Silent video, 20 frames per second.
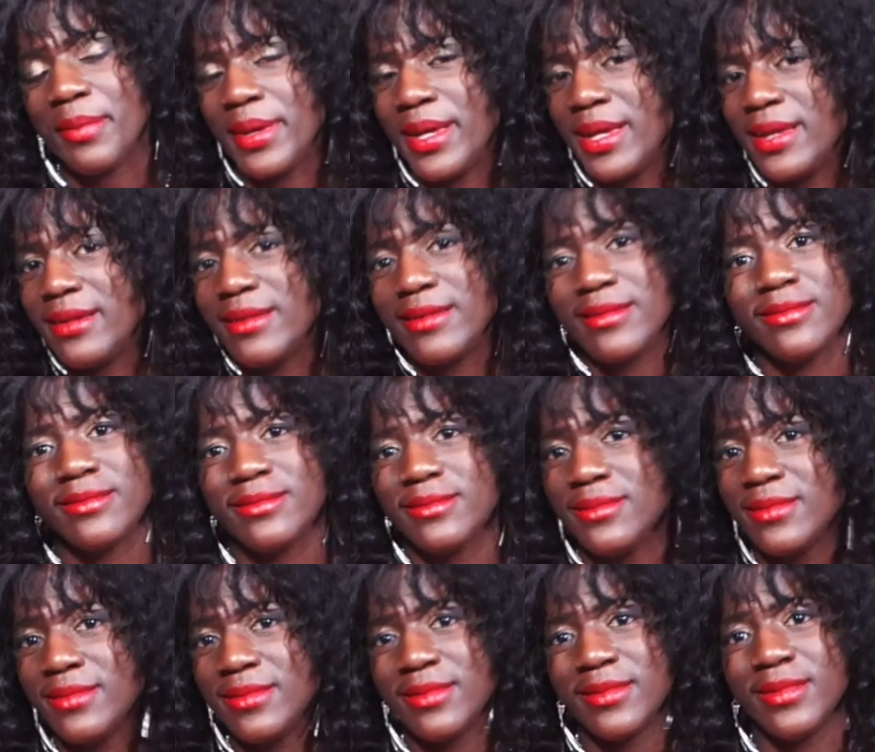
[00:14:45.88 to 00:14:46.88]
mean,
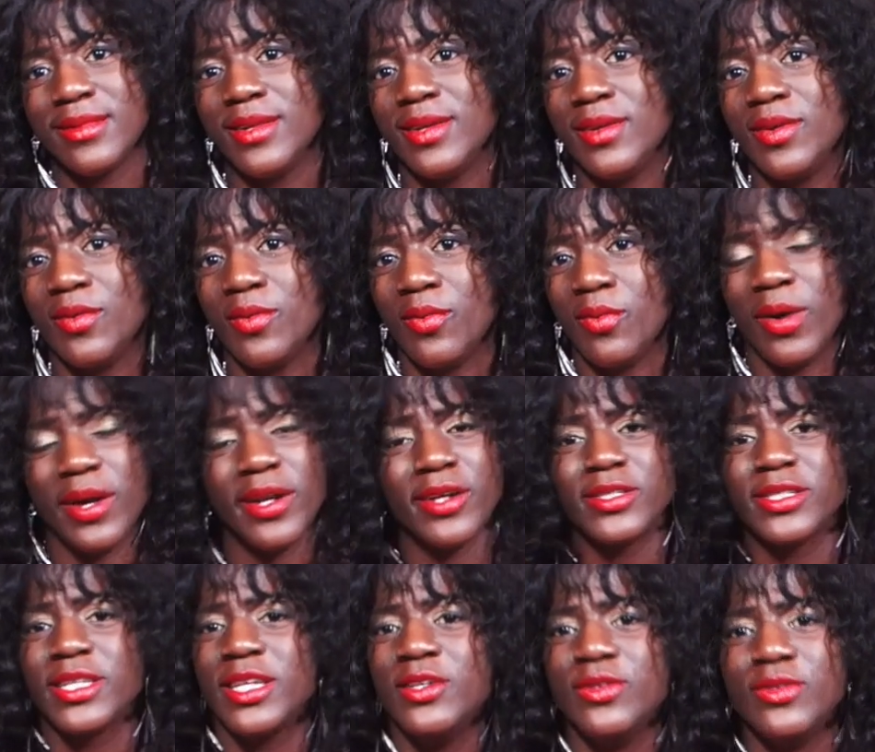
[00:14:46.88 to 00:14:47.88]
what
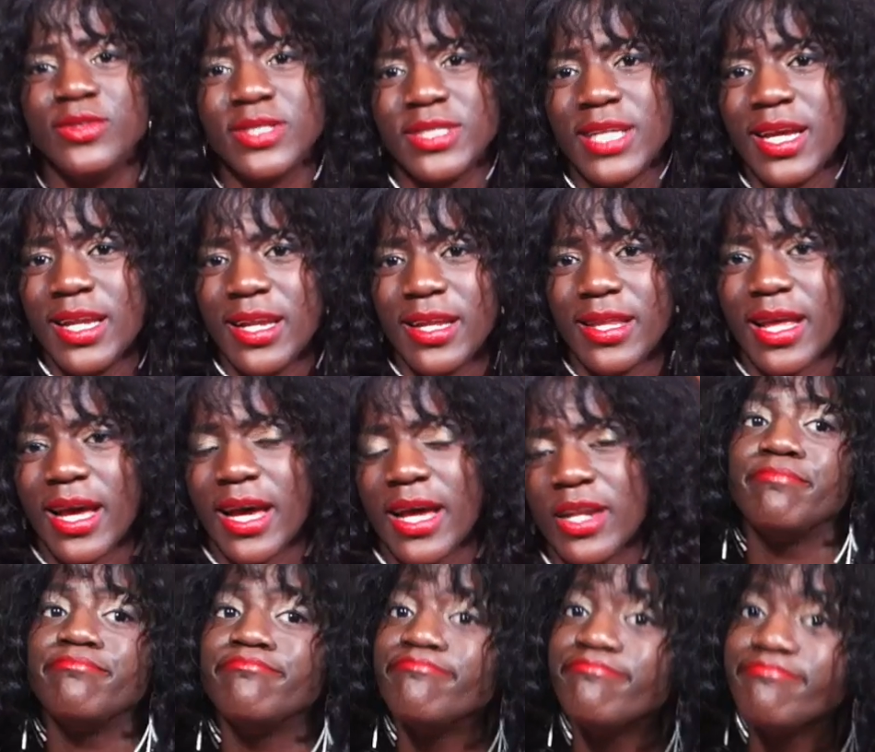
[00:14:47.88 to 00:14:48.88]
else can you say to
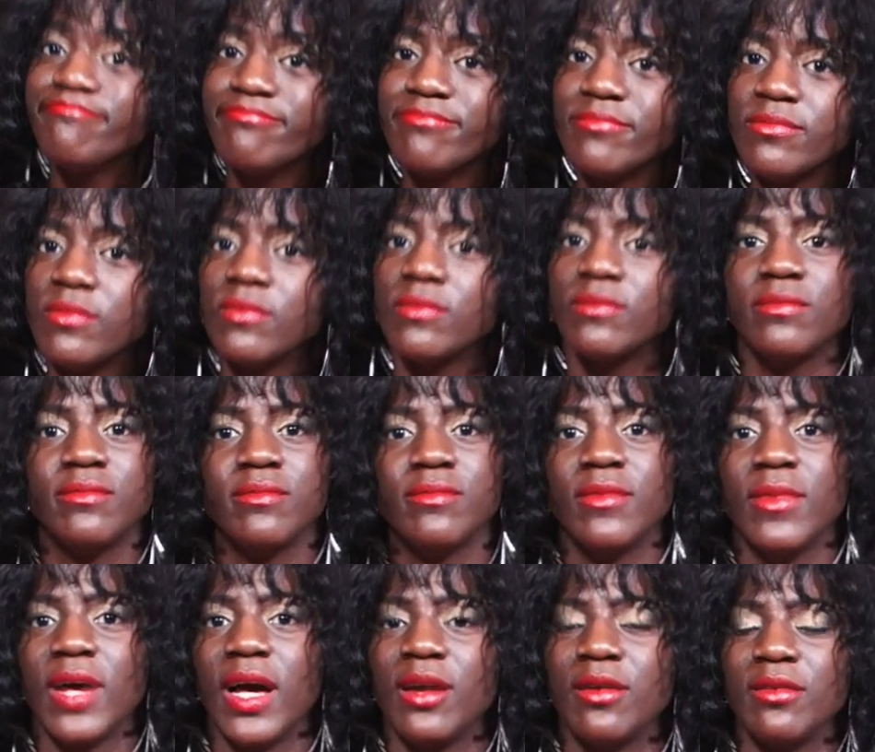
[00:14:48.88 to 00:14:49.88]
that?
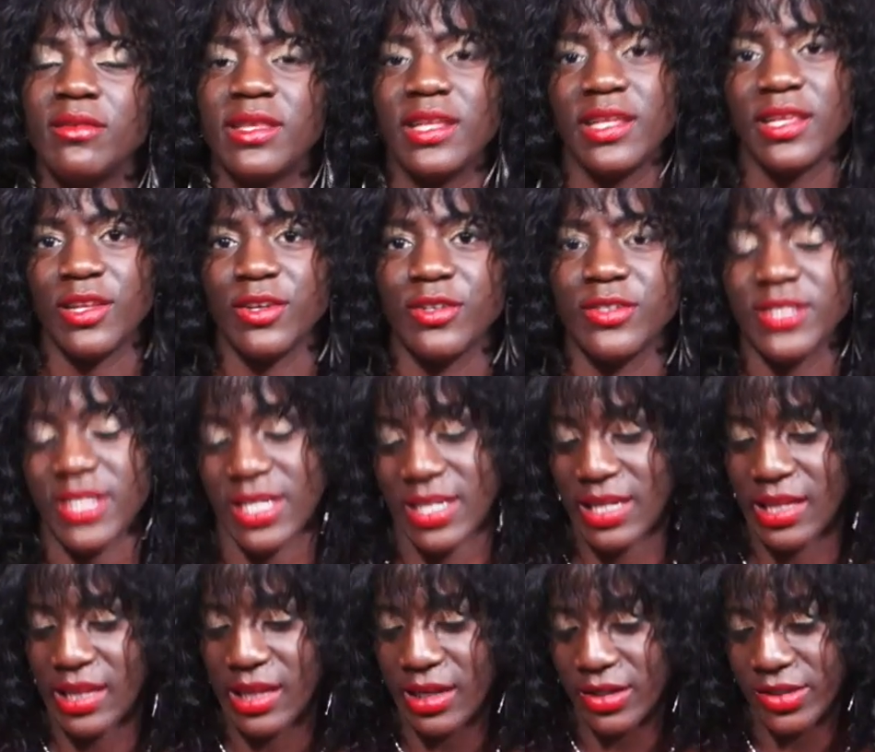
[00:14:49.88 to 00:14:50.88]
I don't think there's
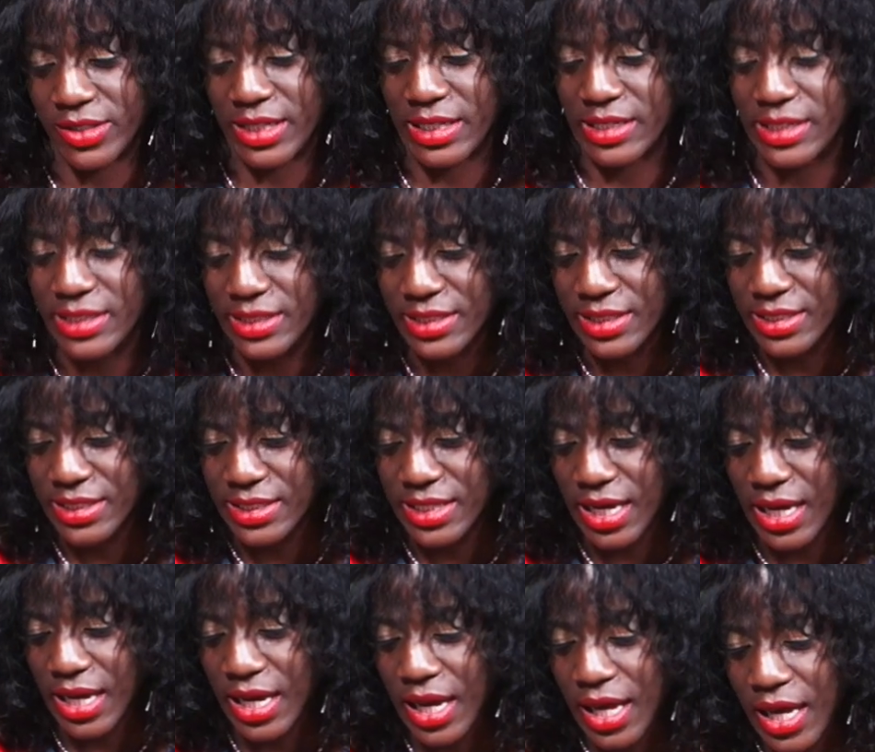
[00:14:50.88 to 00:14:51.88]
anything else I need to
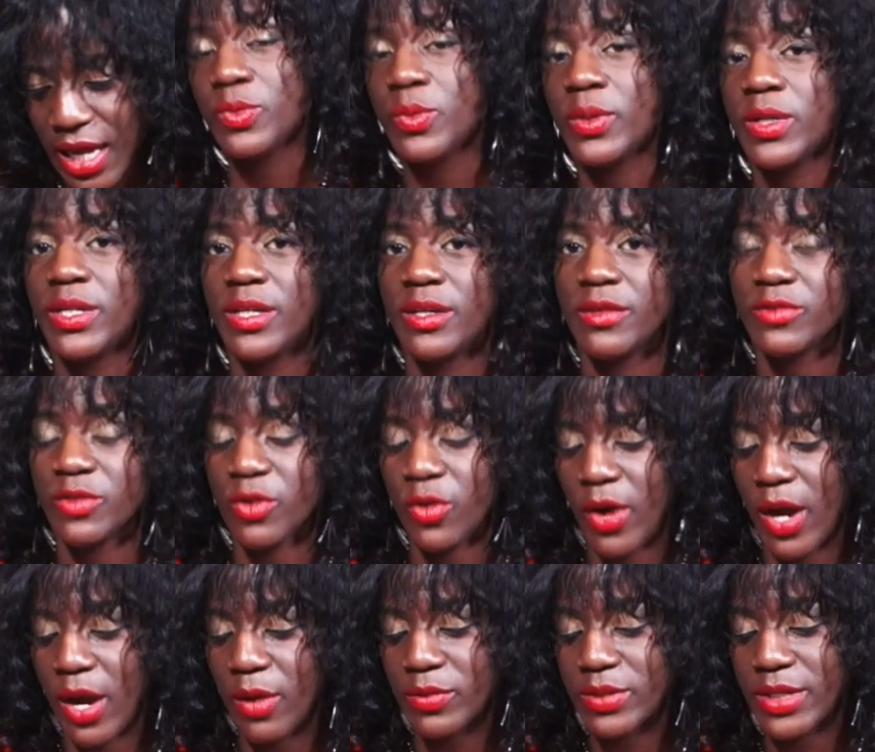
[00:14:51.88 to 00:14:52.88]
say. When Doves
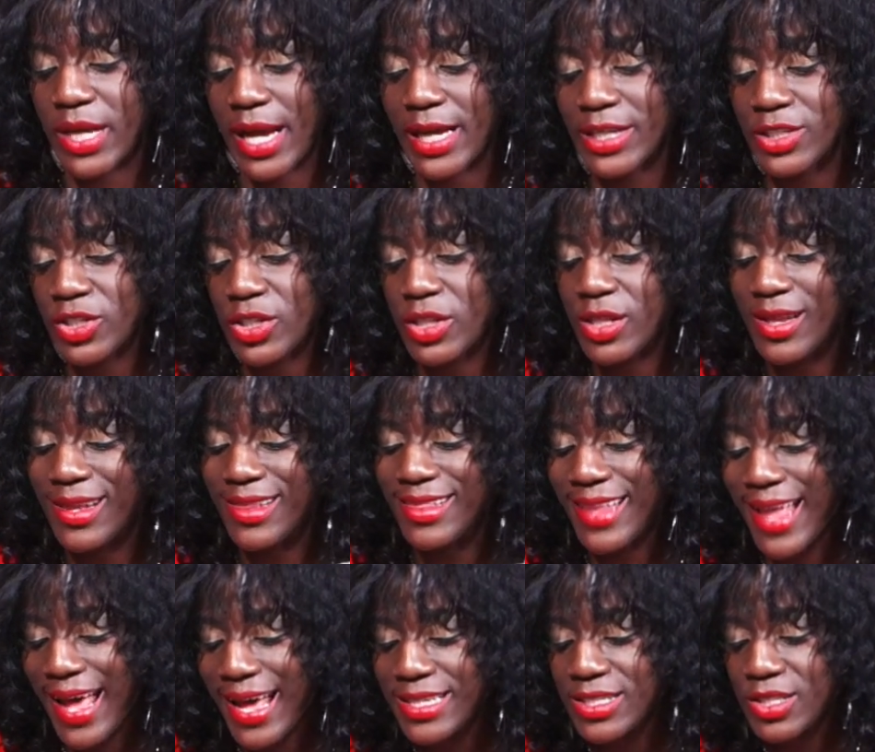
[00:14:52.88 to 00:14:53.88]
Cry was actually the
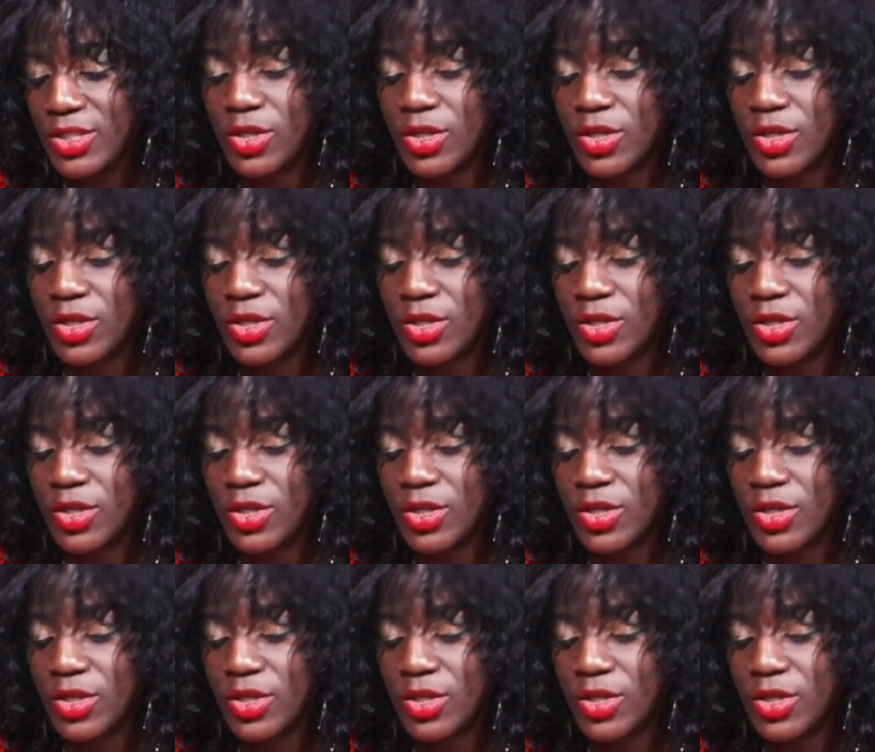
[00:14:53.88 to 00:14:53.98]
last